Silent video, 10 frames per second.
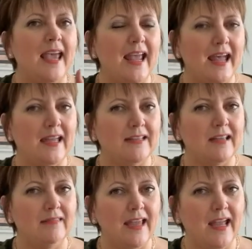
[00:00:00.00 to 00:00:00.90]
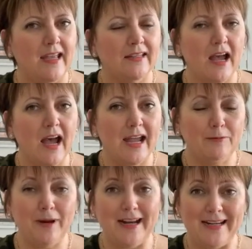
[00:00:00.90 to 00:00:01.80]
And then I
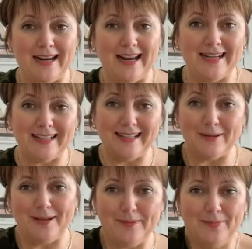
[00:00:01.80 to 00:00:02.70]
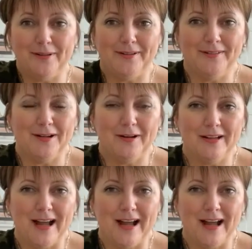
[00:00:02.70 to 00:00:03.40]
weighed in, I let people